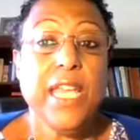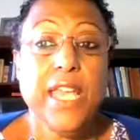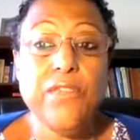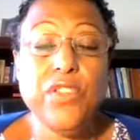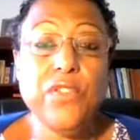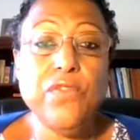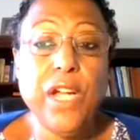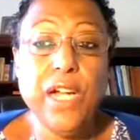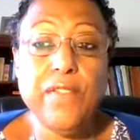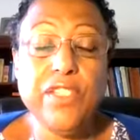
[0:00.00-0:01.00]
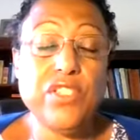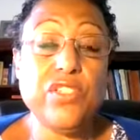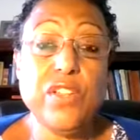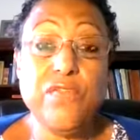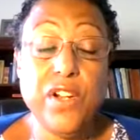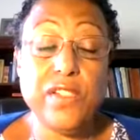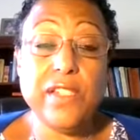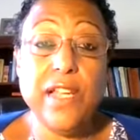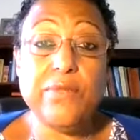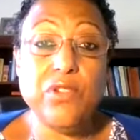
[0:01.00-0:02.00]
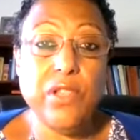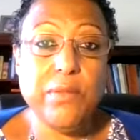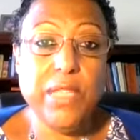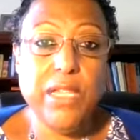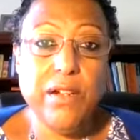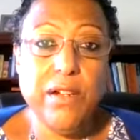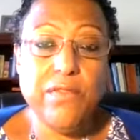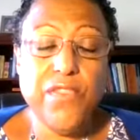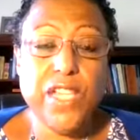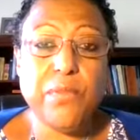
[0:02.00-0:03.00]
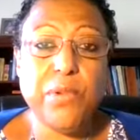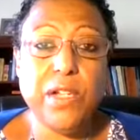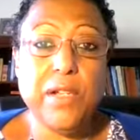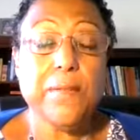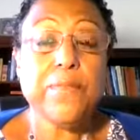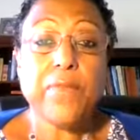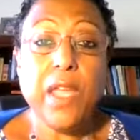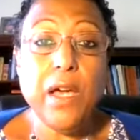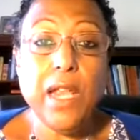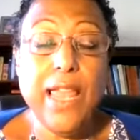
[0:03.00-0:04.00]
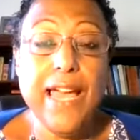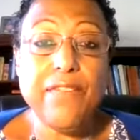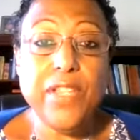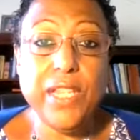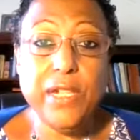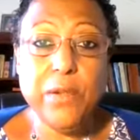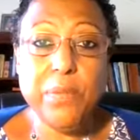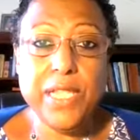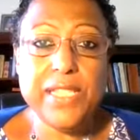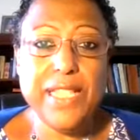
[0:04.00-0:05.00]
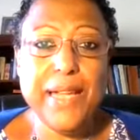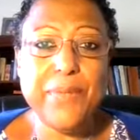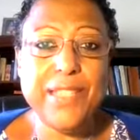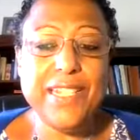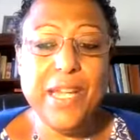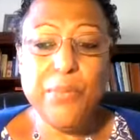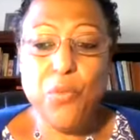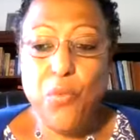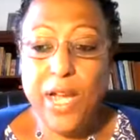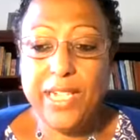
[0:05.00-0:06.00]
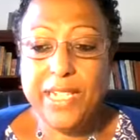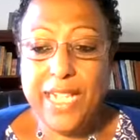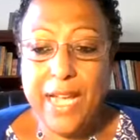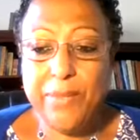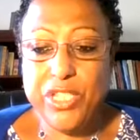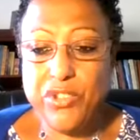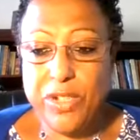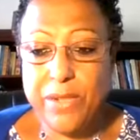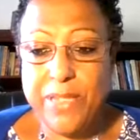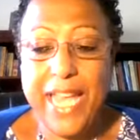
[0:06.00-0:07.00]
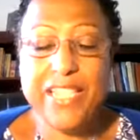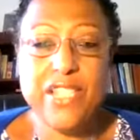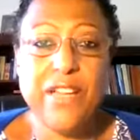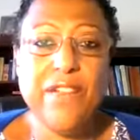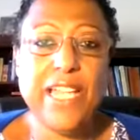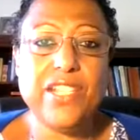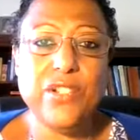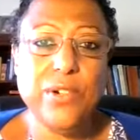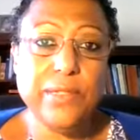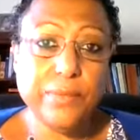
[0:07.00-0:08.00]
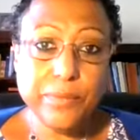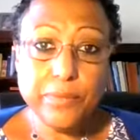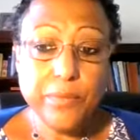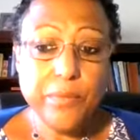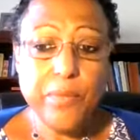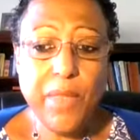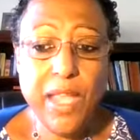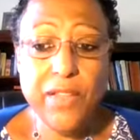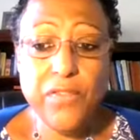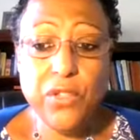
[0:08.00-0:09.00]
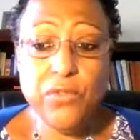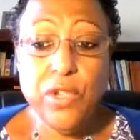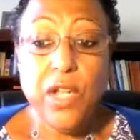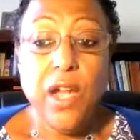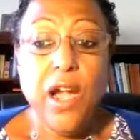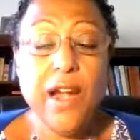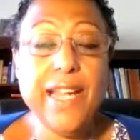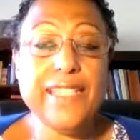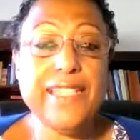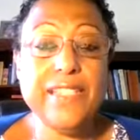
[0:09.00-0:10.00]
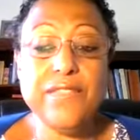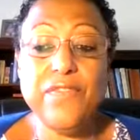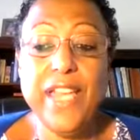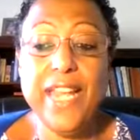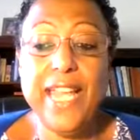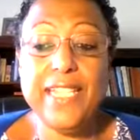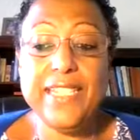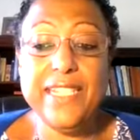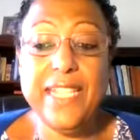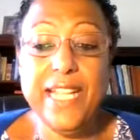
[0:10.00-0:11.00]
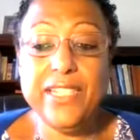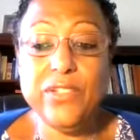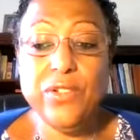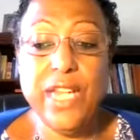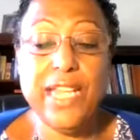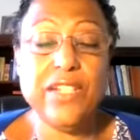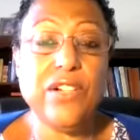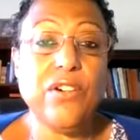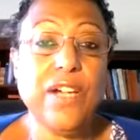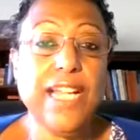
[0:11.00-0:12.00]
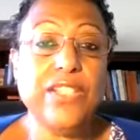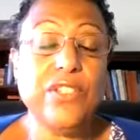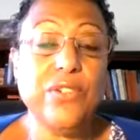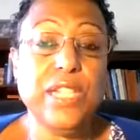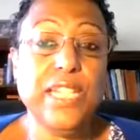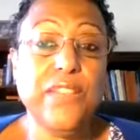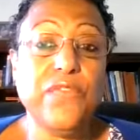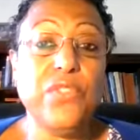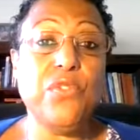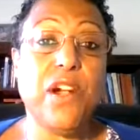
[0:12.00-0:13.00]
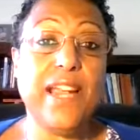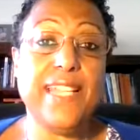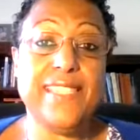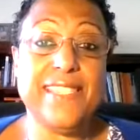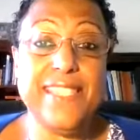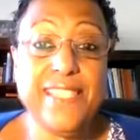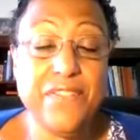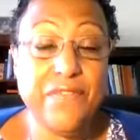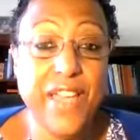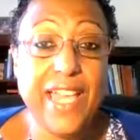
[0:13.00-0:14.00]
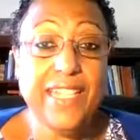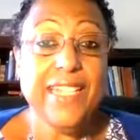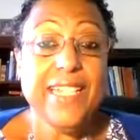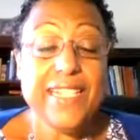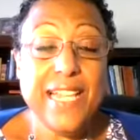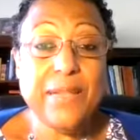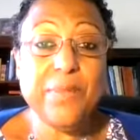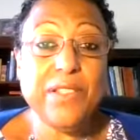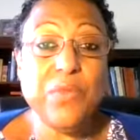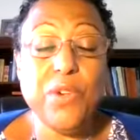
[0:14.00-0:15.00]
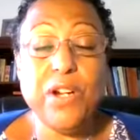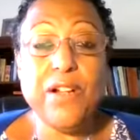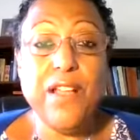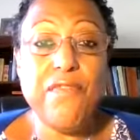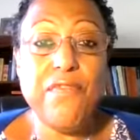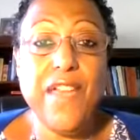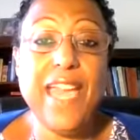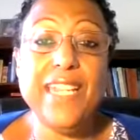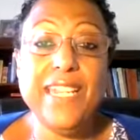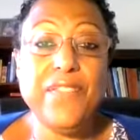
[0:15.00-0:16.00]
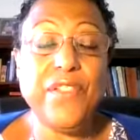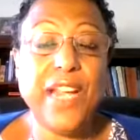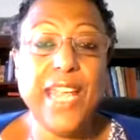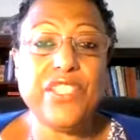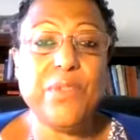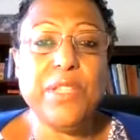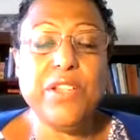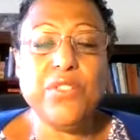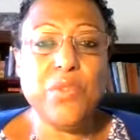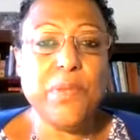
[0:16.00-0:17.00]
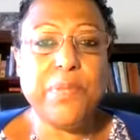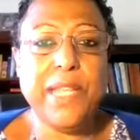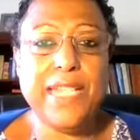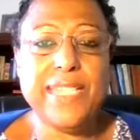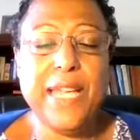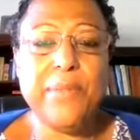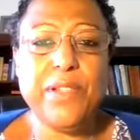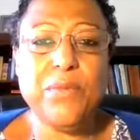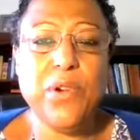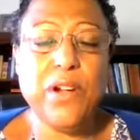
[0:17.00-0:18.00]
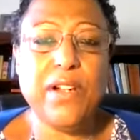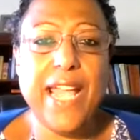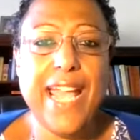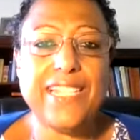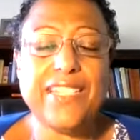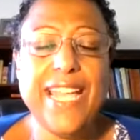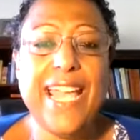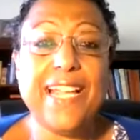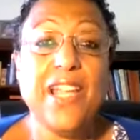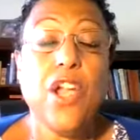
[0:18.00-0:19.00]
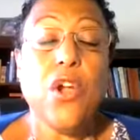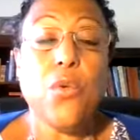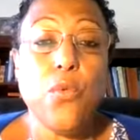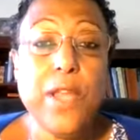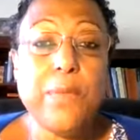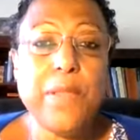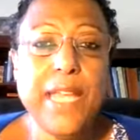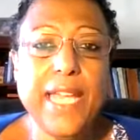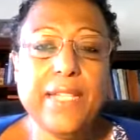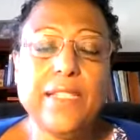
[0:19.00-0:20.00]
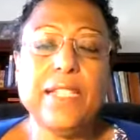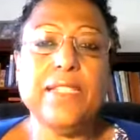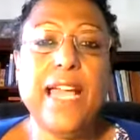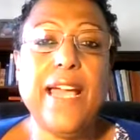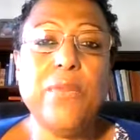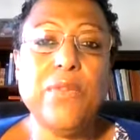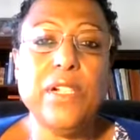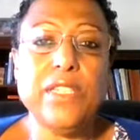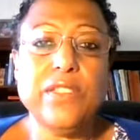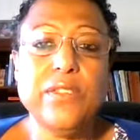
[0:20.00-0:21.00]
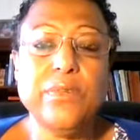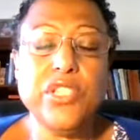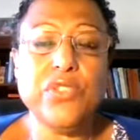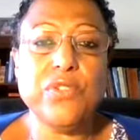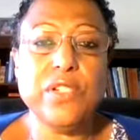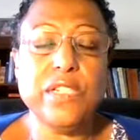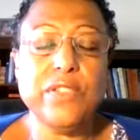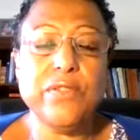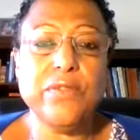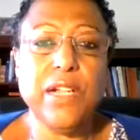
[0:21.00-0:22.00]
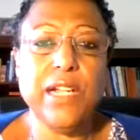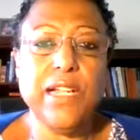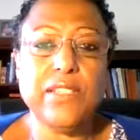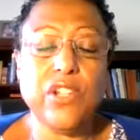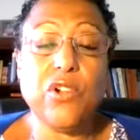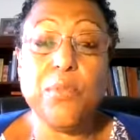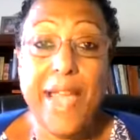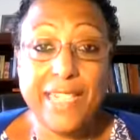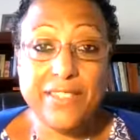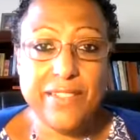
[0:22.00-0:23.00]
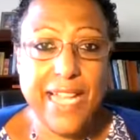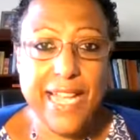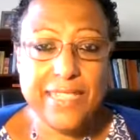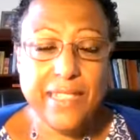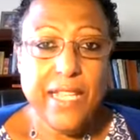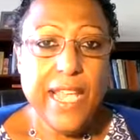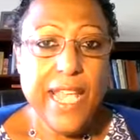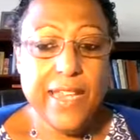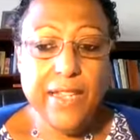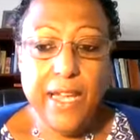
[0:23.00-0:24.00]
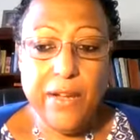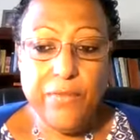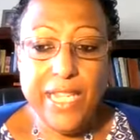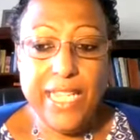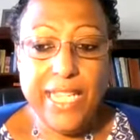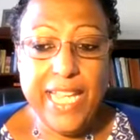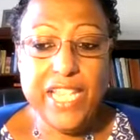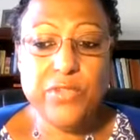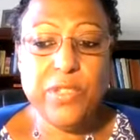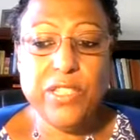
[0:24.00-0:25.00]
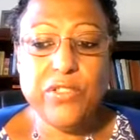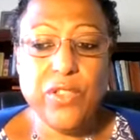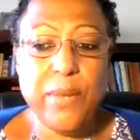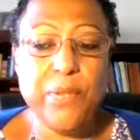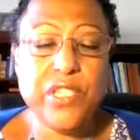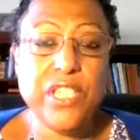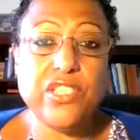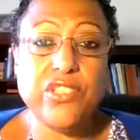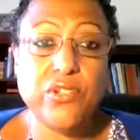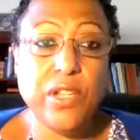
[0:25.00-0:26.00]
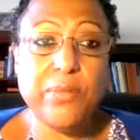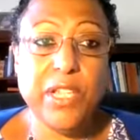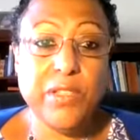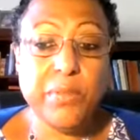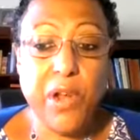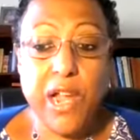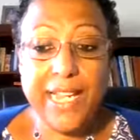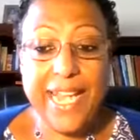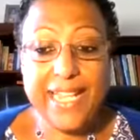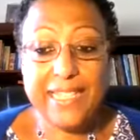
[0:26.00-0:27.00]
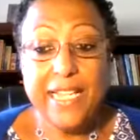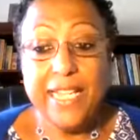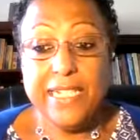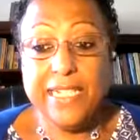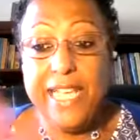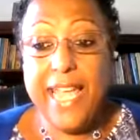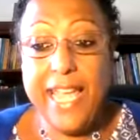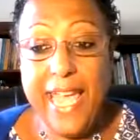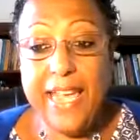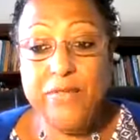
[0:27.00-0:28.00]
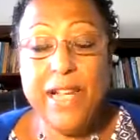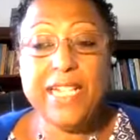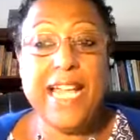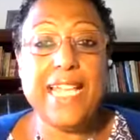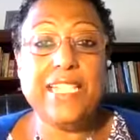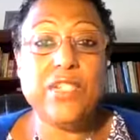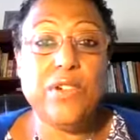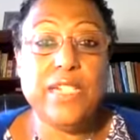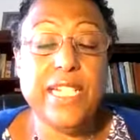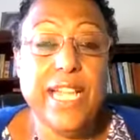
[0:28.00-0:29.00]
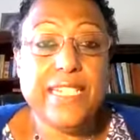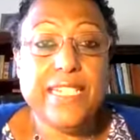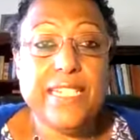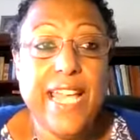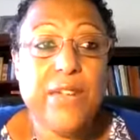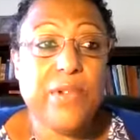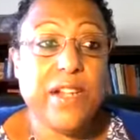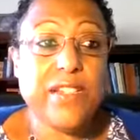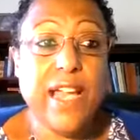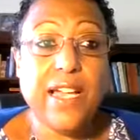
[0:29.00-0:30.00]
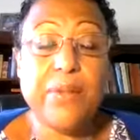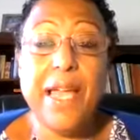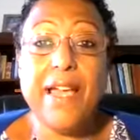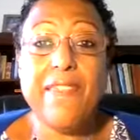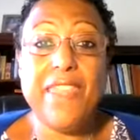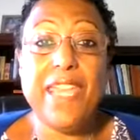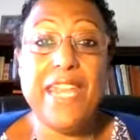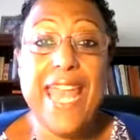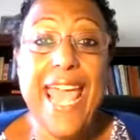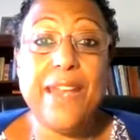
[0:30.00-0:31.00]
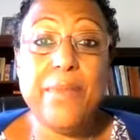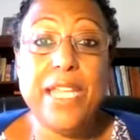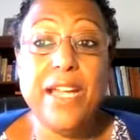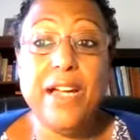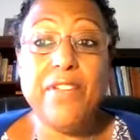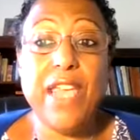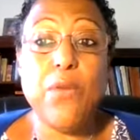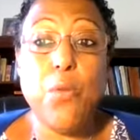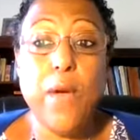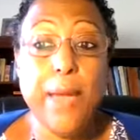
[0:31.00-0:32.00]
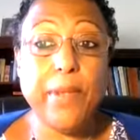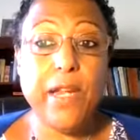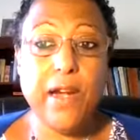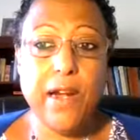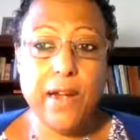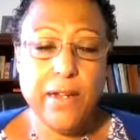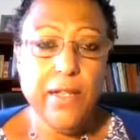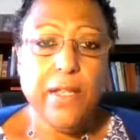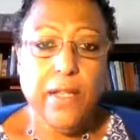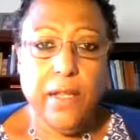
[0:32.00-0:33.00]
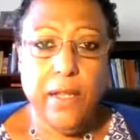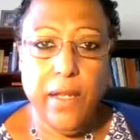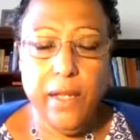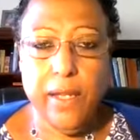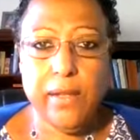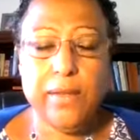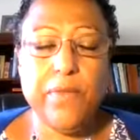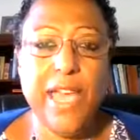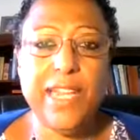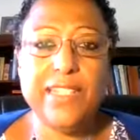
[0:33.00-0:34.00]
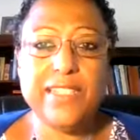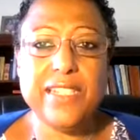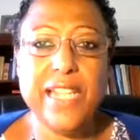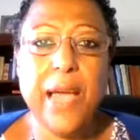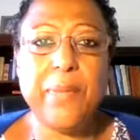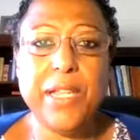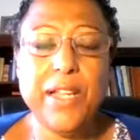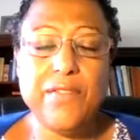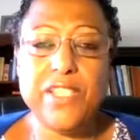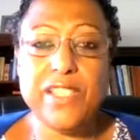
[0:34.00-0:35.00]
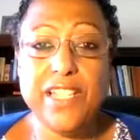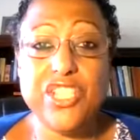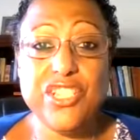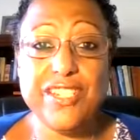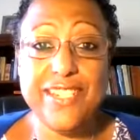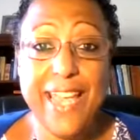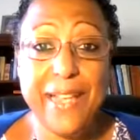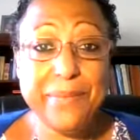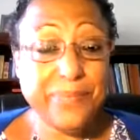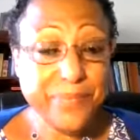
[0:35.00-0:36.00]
If you this is your first time joining me on Facebook, on a live video, please type in the number 1 in the comment streams. Hey Jeff, how you doing? If you are a seasoned vet, hey Didi, how you doing? Hey Nicole, how you doing? If you are a seasoned vet, type in the word vet. And if you're catching me on the replay, type in the word hashtag replay, because I want to be sure to circle back to you guys and re-engage with you. So I appreciate you joining me on the broadcast today. Hey Rhonda, how you doing today? Today we are talking about the anatomy of a webinar. That is the topic of discussion today.